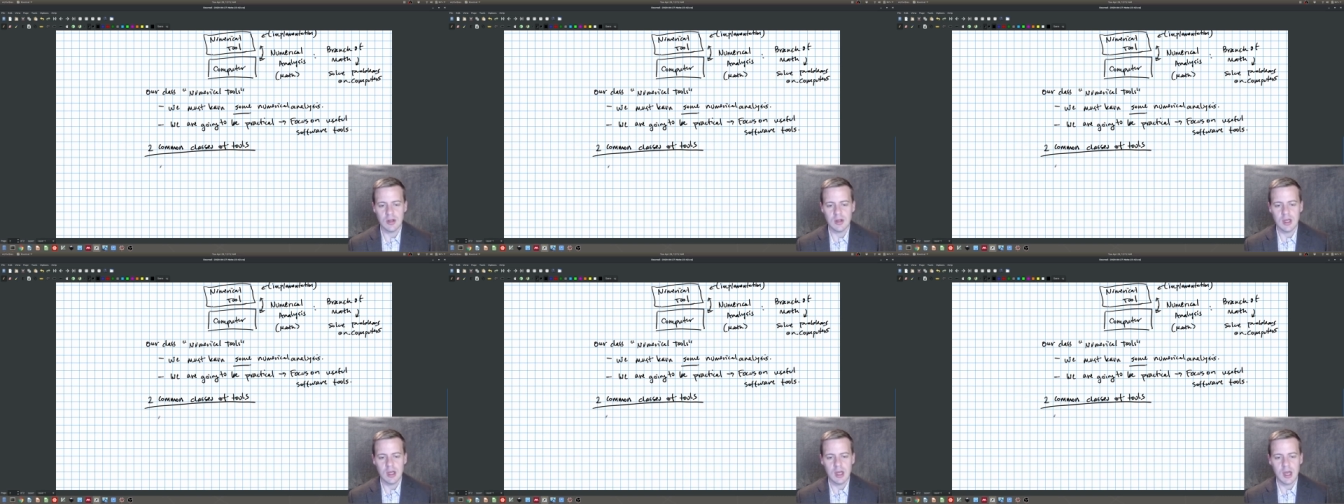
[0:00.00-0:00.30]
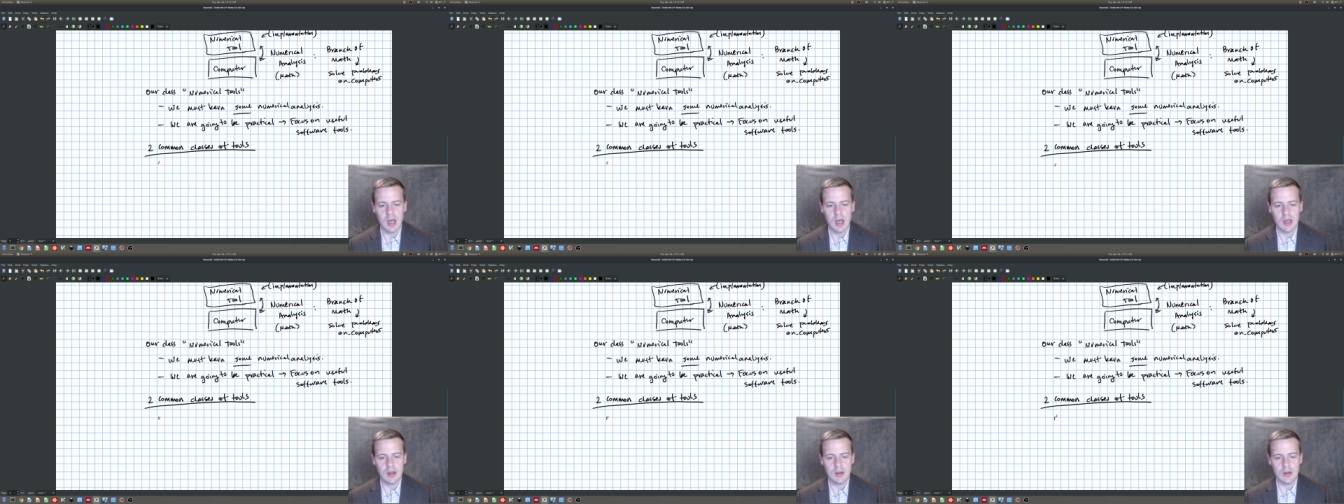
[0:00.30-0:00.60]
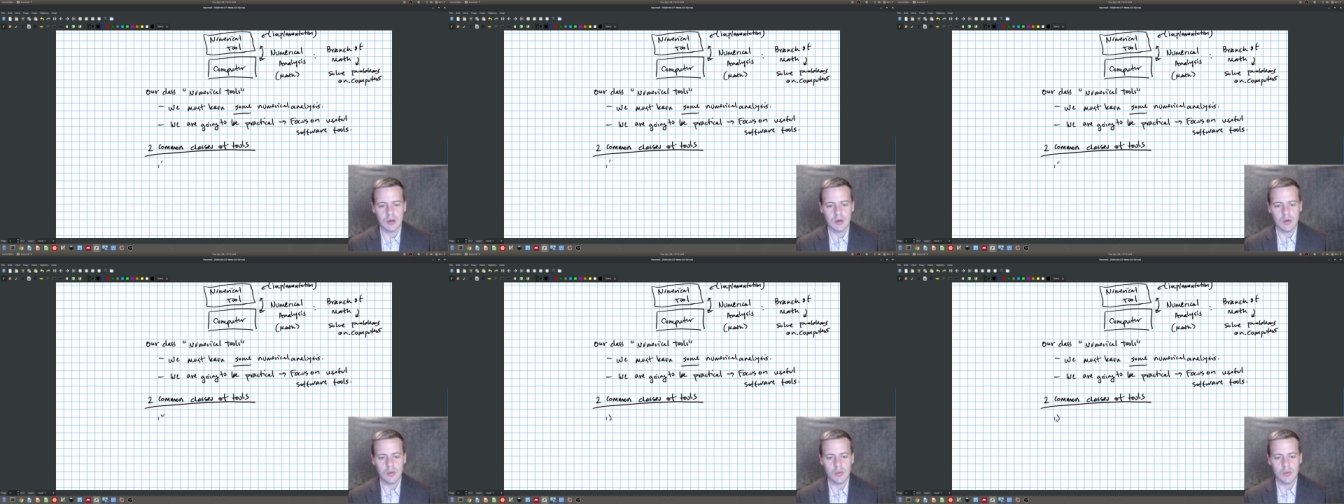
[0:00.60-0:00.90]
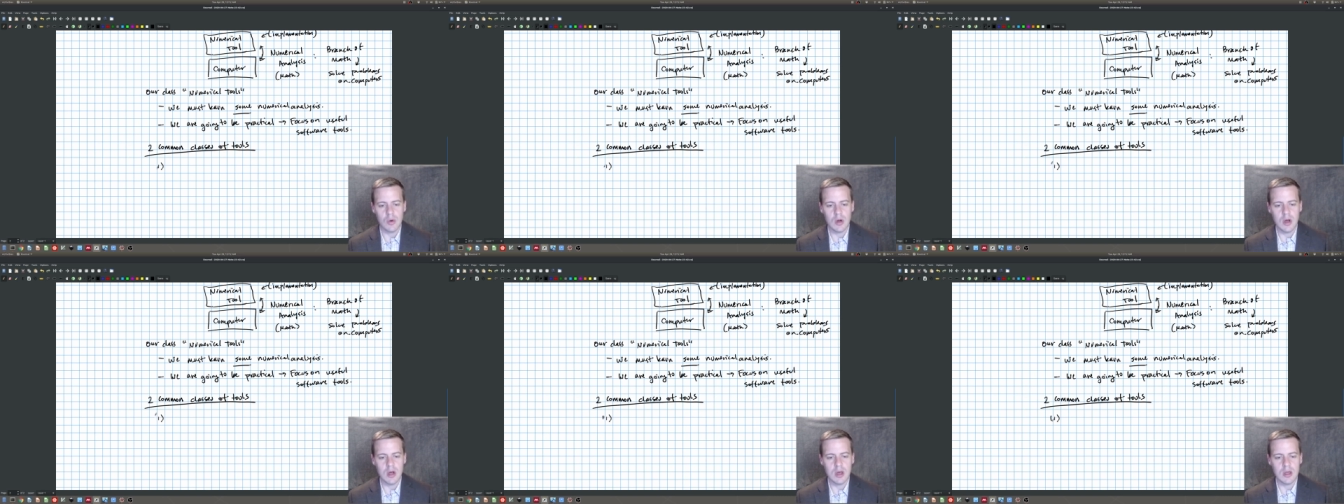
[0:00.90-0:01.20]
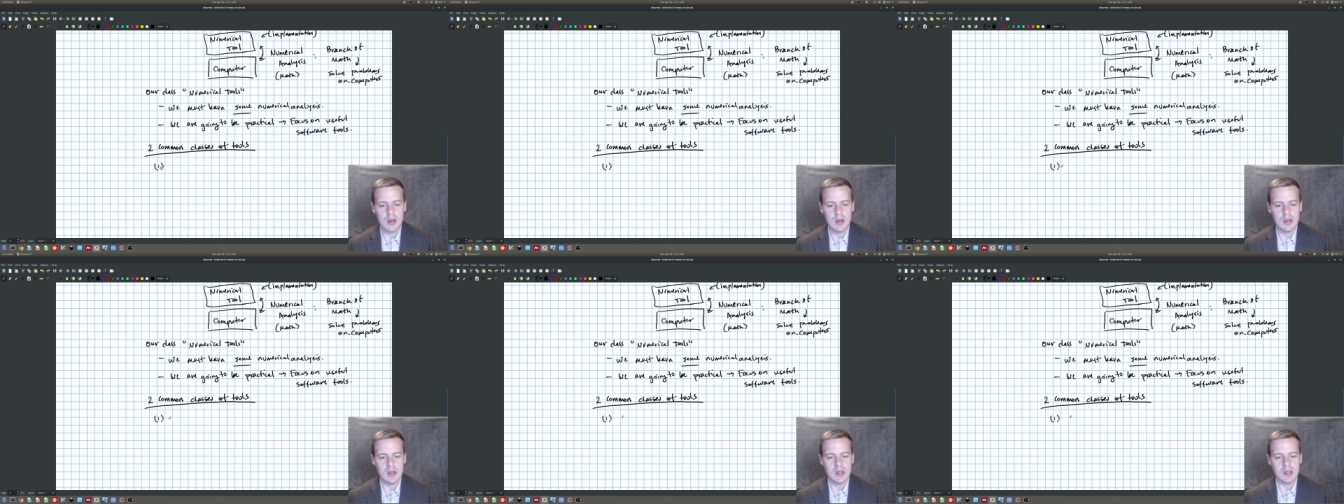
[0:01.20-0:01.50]
and the one
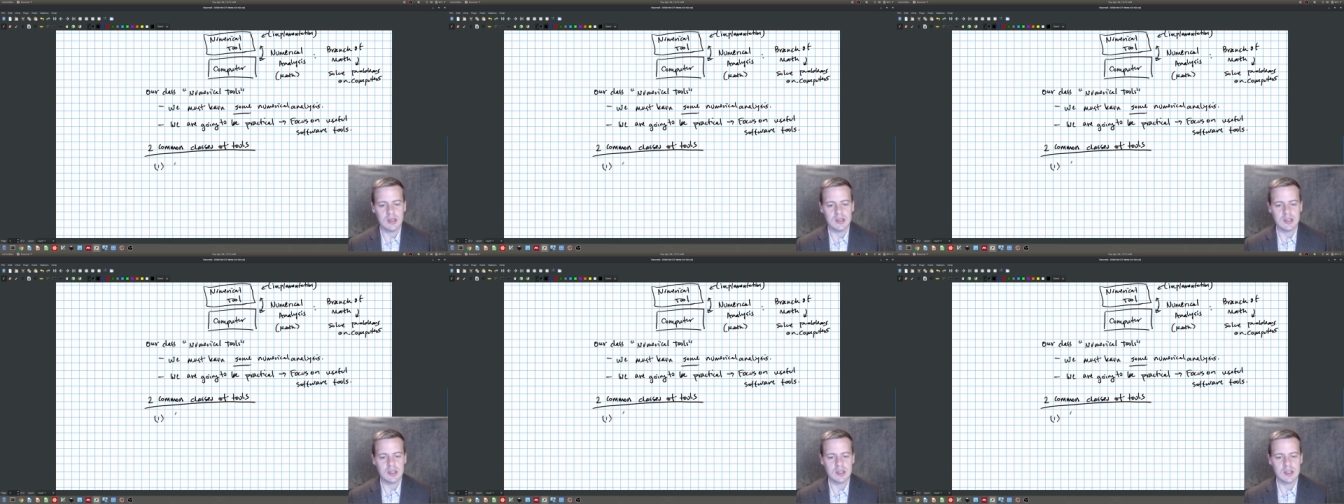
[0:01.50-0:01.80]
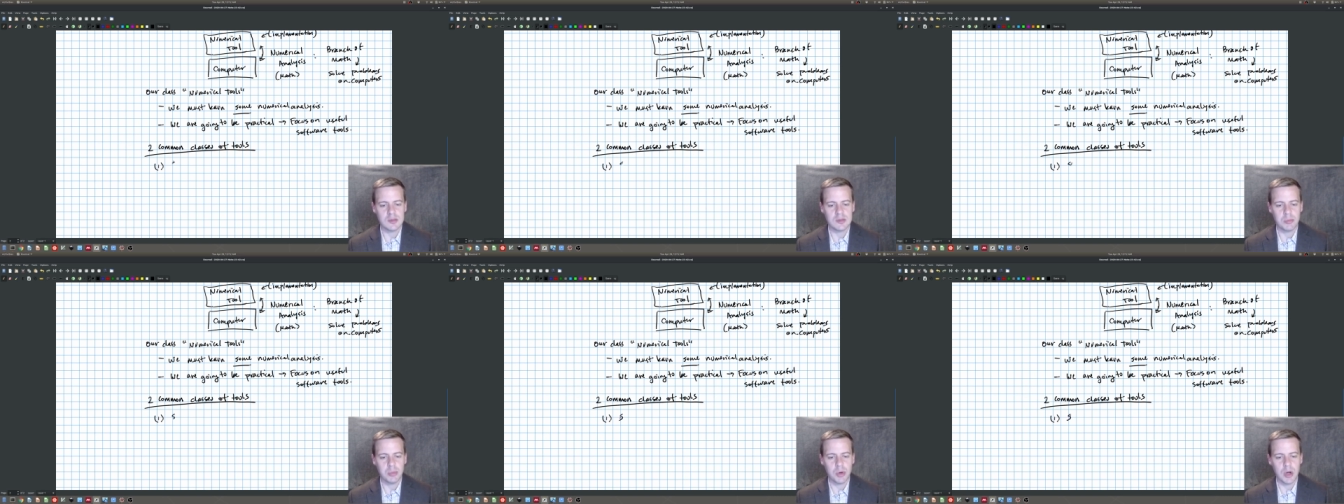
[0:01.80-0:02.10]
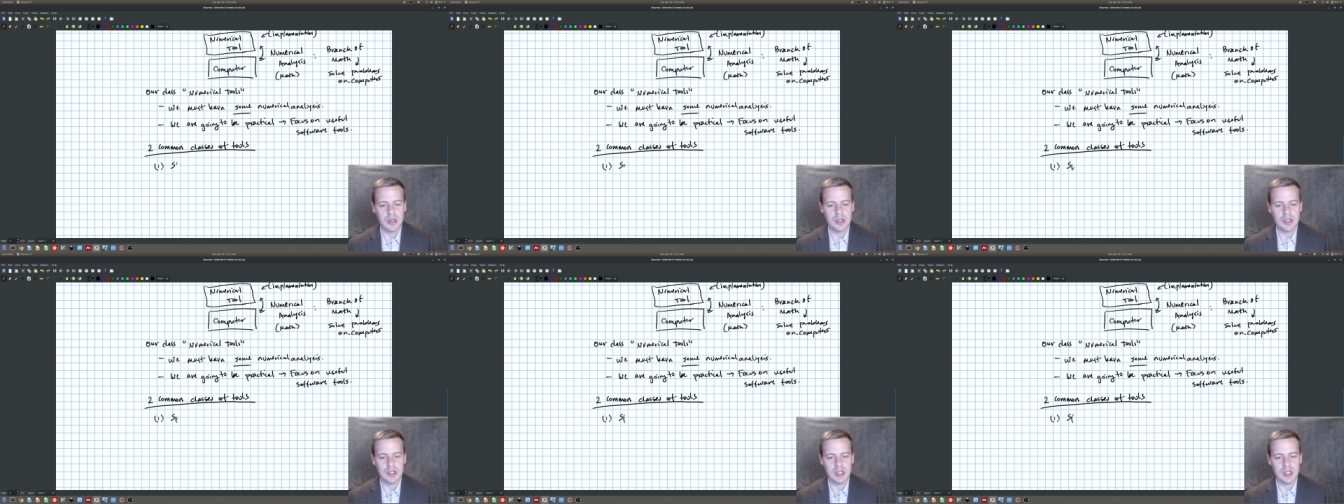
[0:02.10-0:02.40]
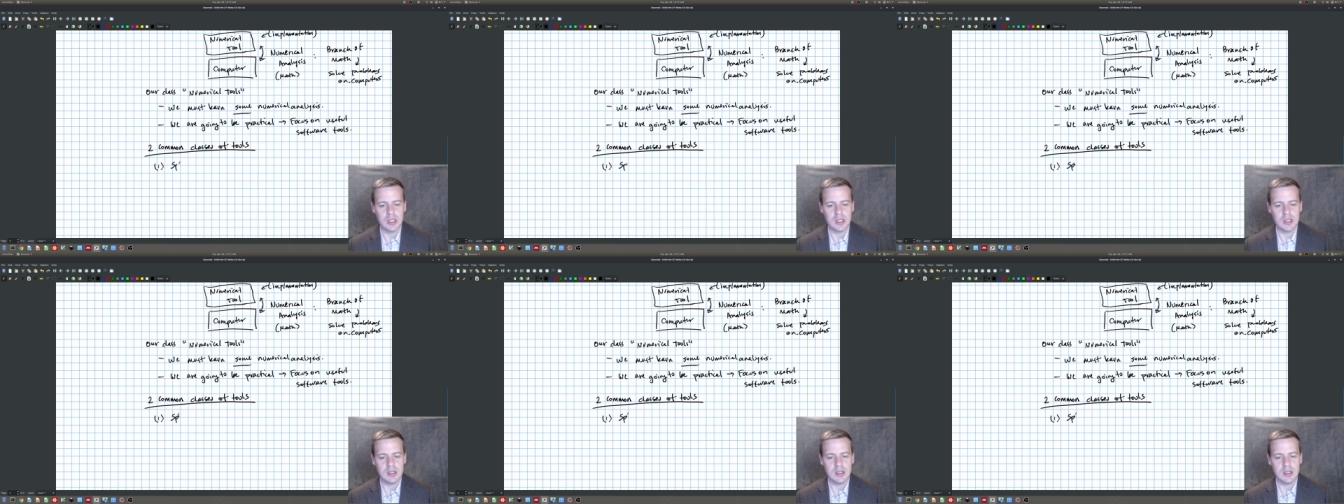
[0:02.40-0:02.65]
is a spreadsheet,